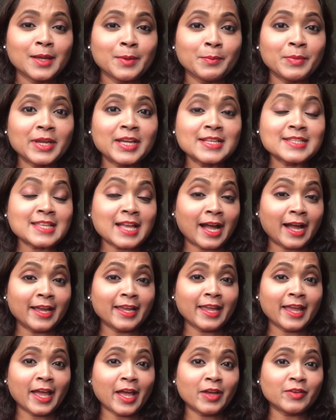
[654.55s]
because I
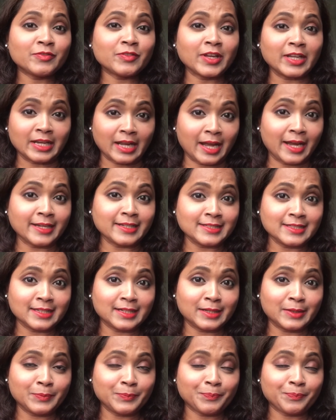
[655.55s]
have an
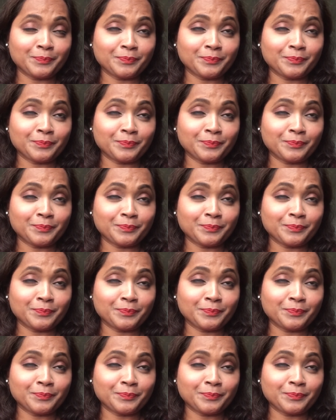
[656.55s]
idea